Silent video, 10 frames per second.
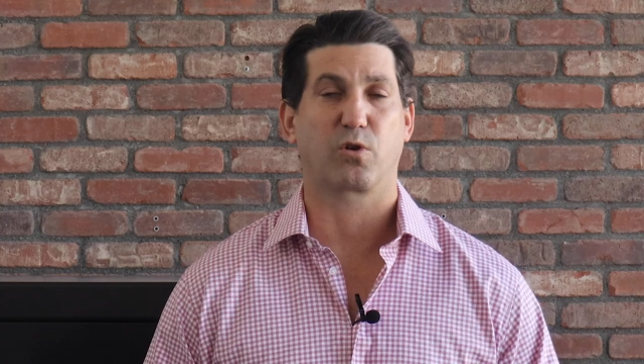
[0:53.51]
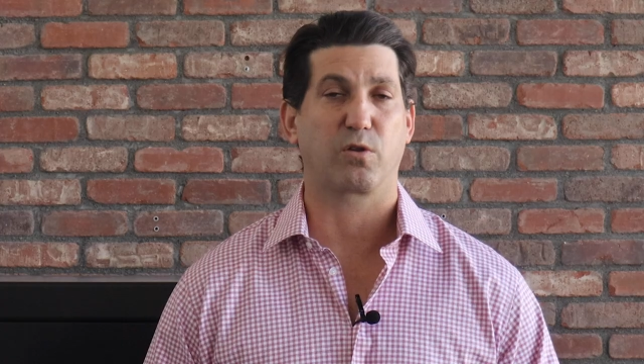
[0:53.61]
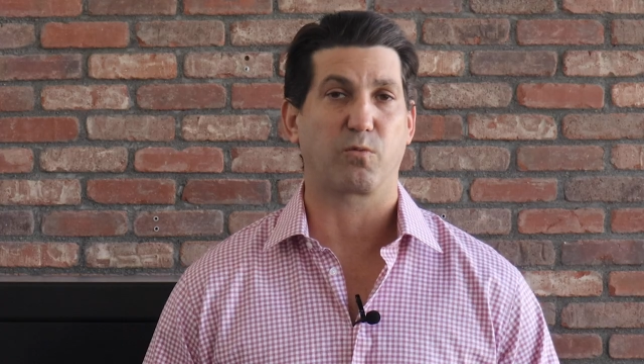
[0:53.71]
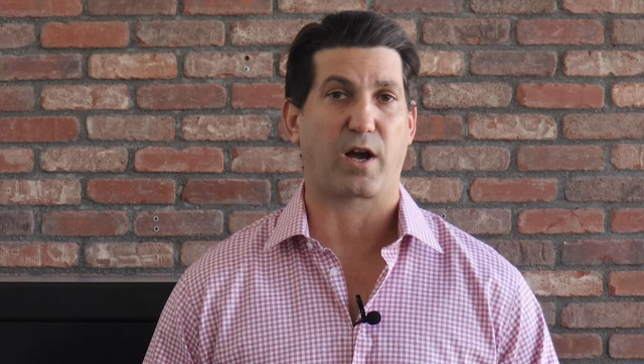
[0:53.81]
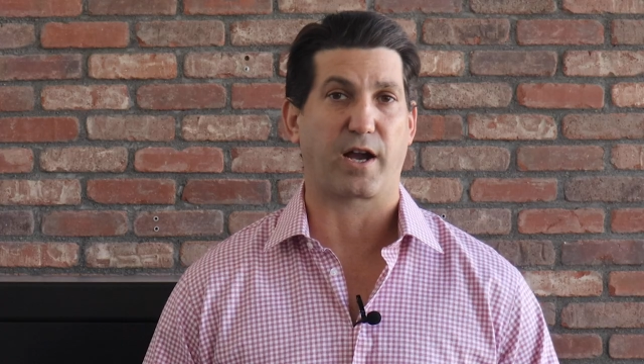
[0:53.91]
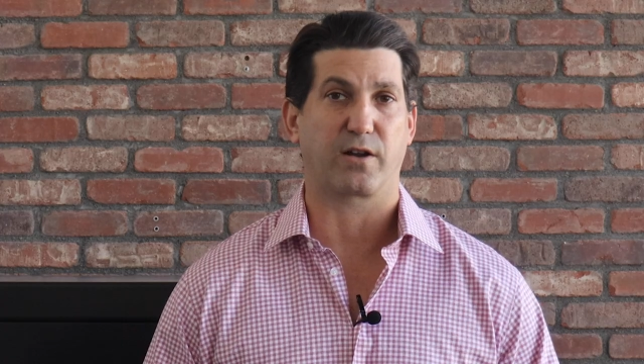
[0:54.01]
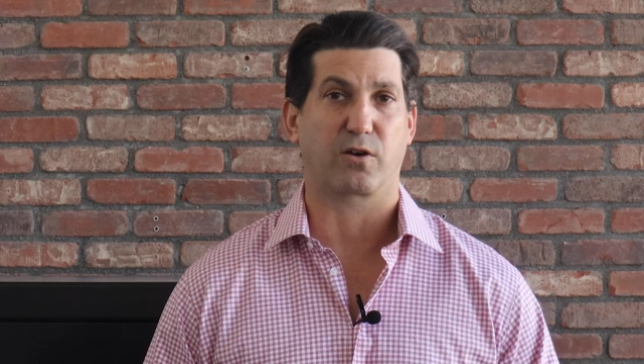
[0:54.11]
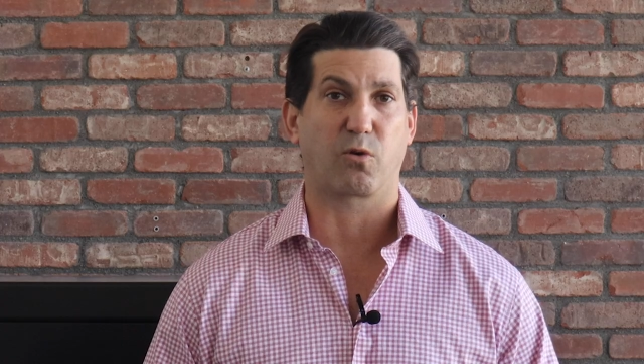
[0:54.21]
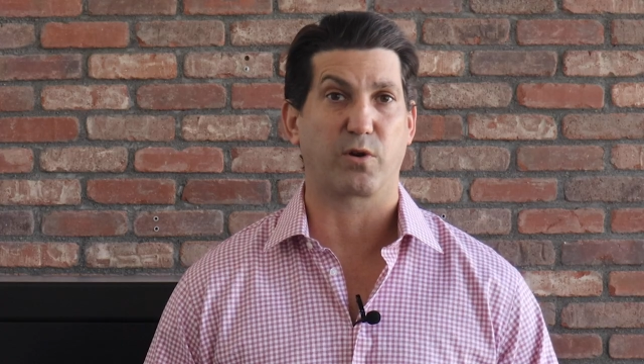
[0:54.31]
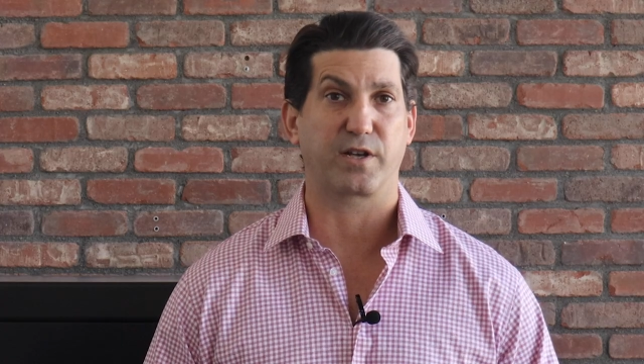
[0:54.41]
worldwide,
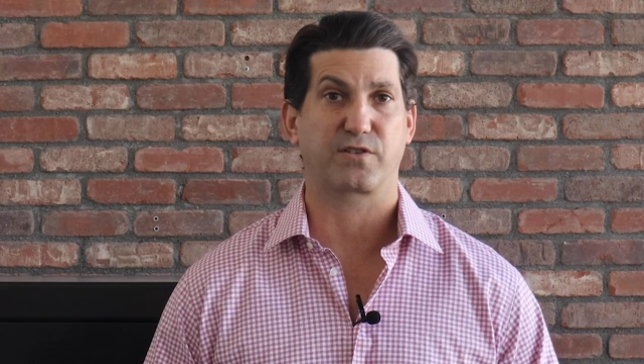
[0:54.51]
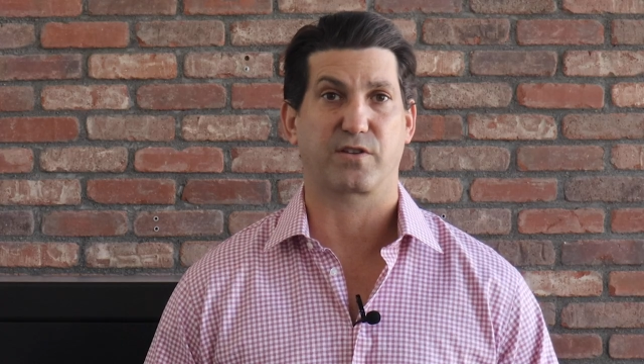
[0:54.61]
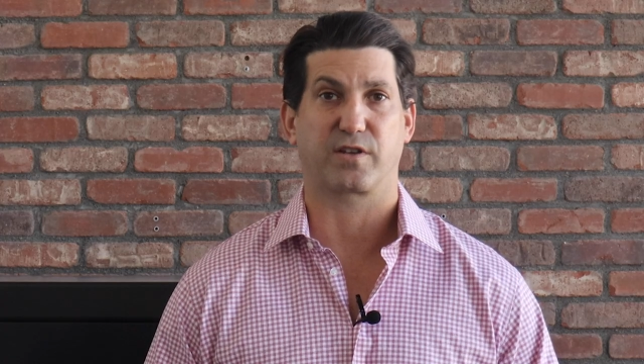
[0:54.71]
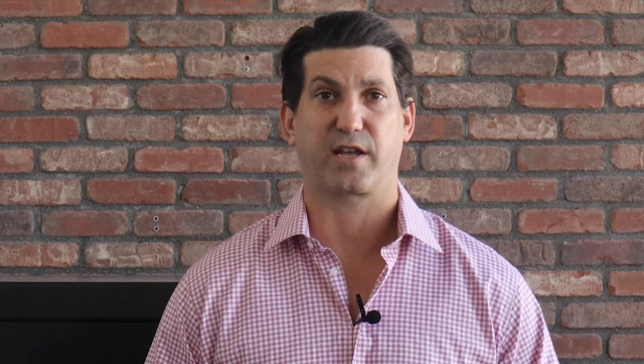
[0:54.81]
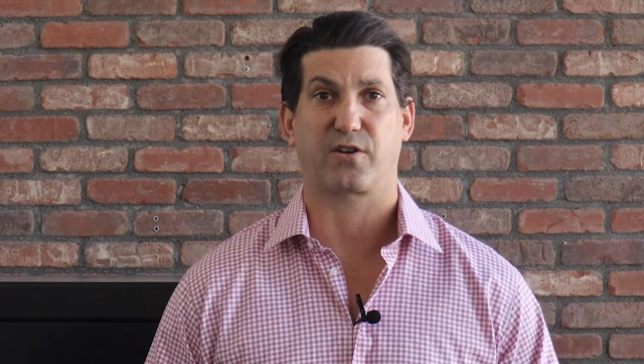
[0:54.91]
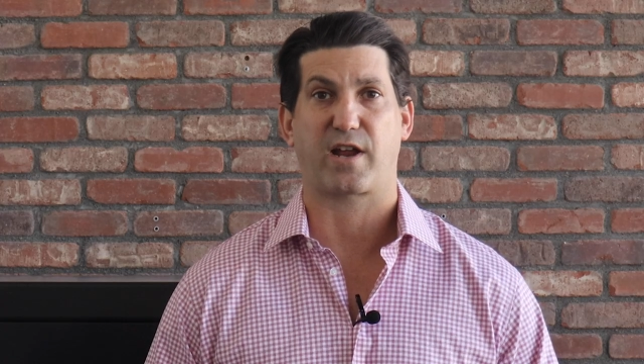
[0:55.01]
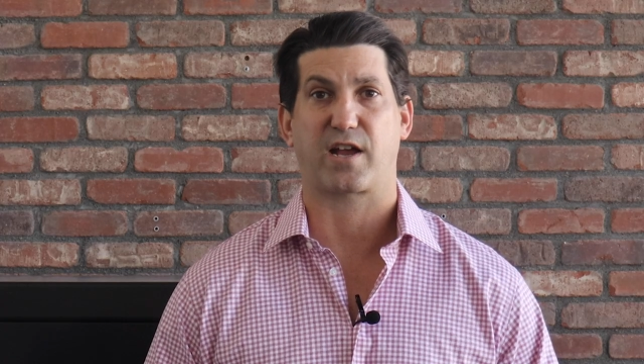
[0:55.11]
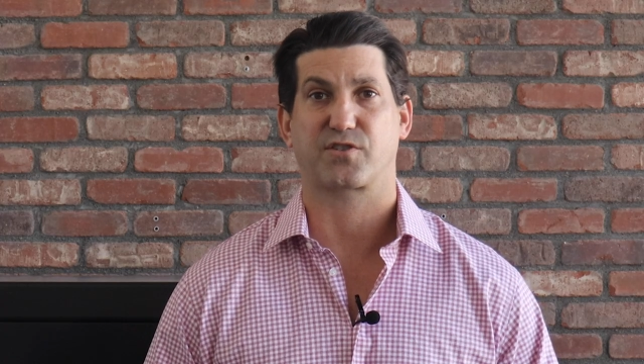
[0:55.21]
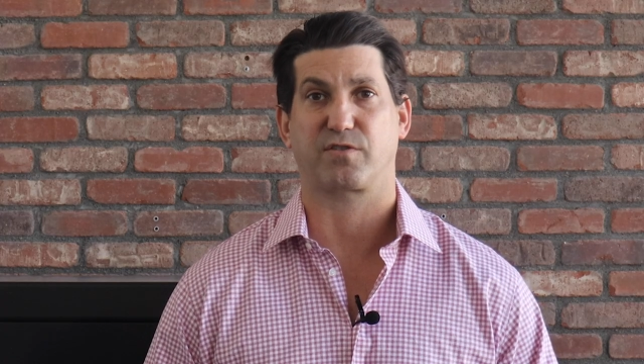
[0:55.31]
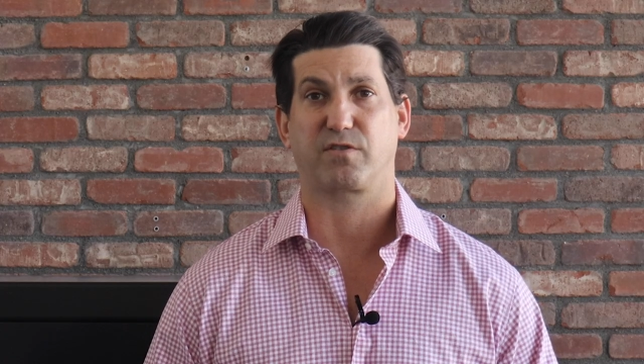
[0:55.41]
according to the
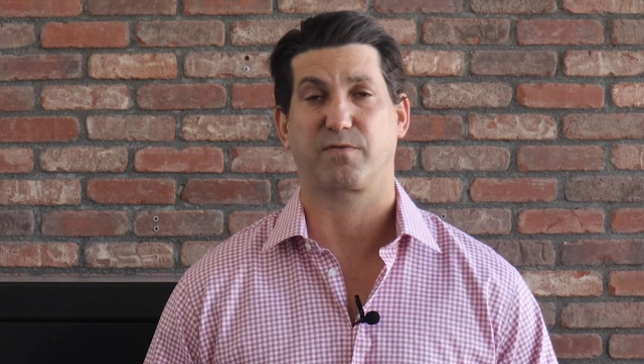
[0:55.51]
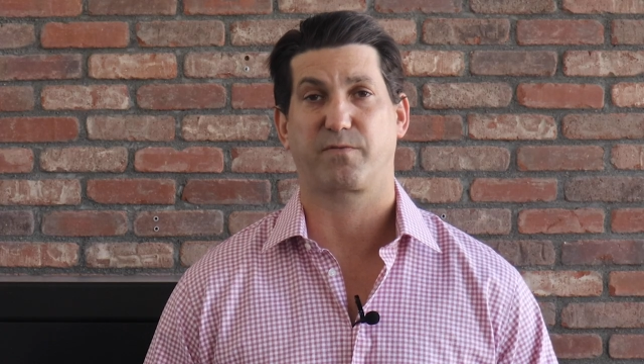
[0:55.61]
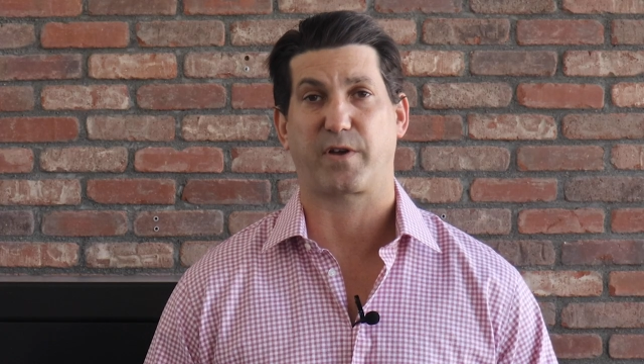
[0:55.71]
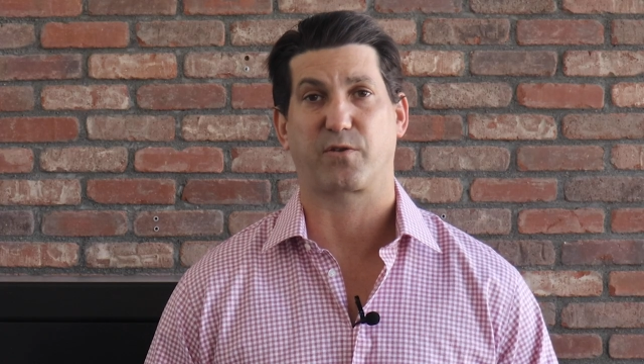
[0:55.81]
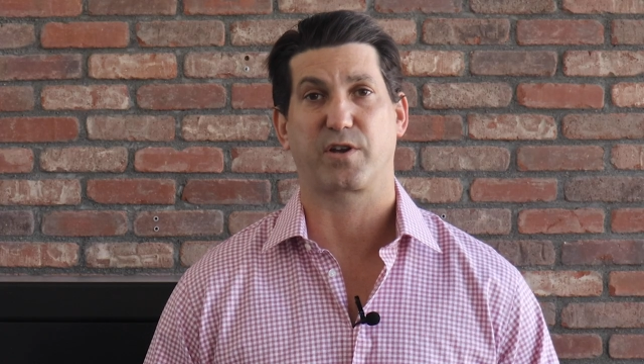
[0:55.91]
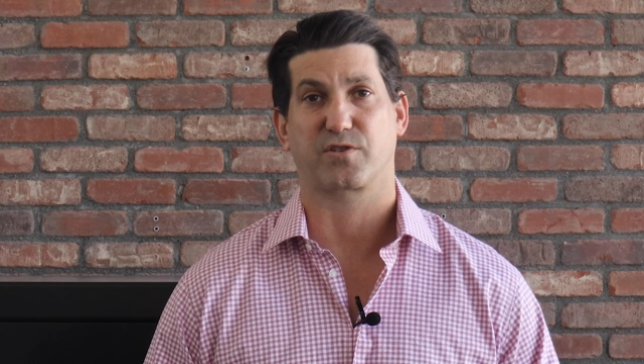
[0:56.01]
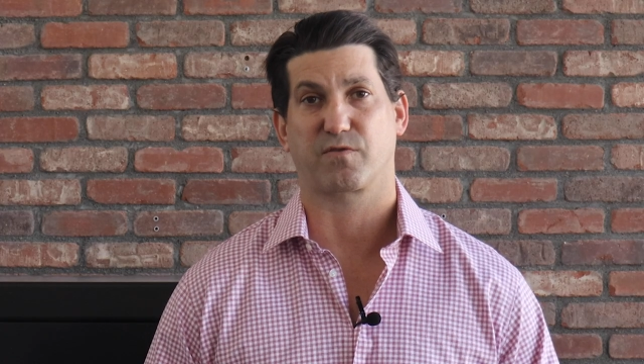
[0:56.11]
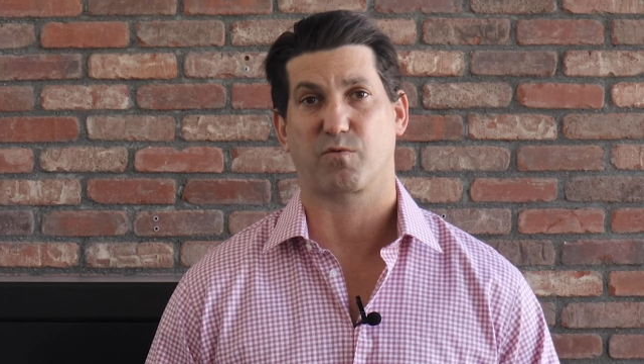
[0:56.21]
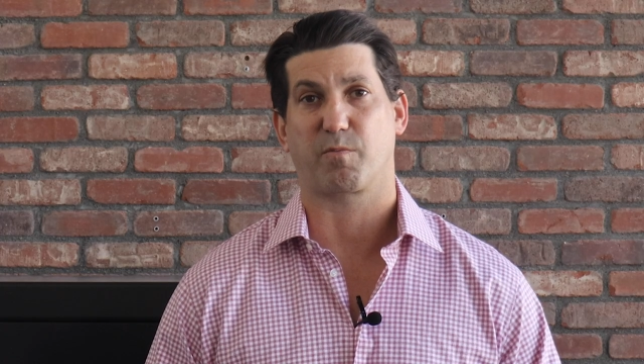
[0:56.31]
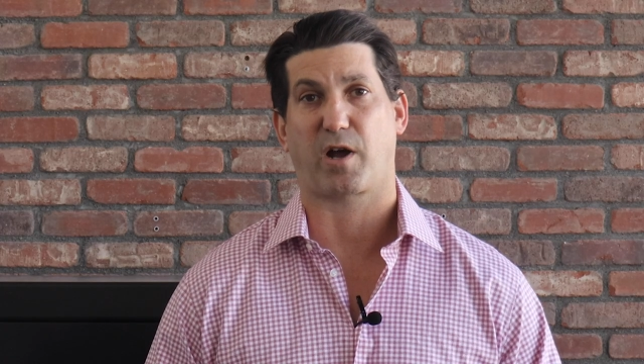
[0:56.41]
International
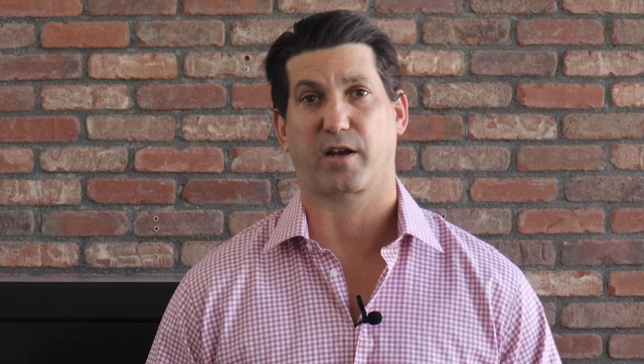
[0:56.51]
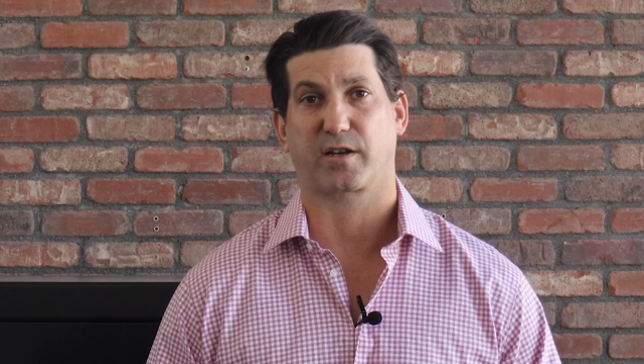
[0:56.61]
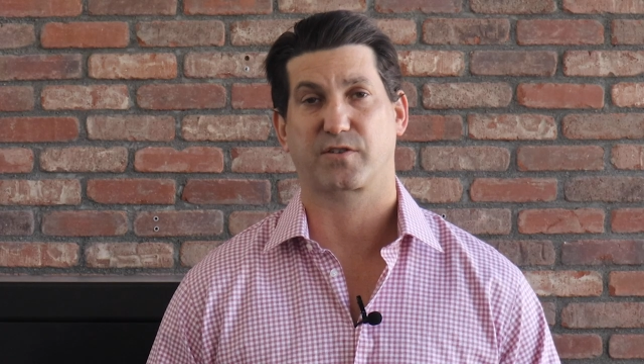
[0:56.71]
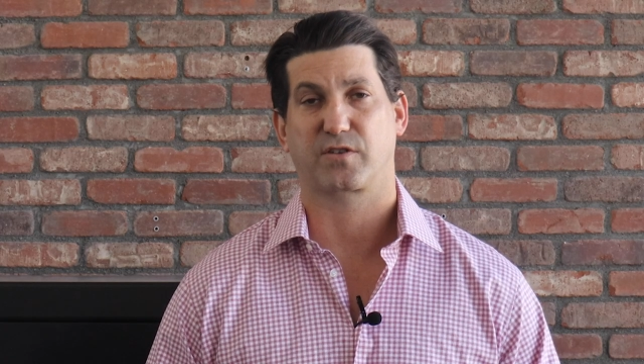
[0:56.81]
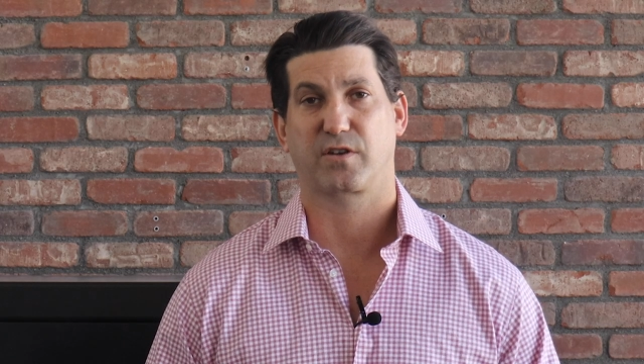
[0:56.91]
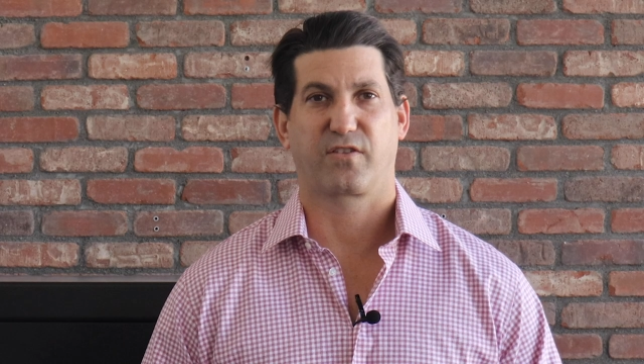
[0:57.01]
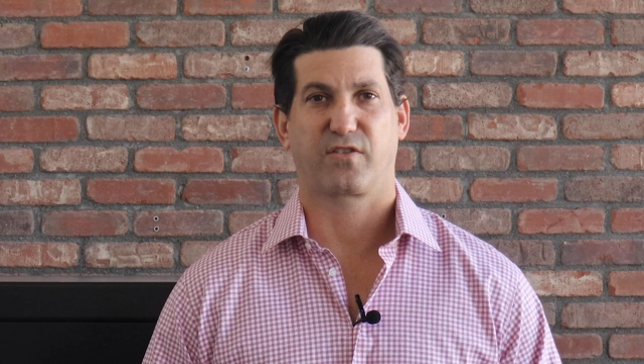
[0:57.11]
Federation of Robotics.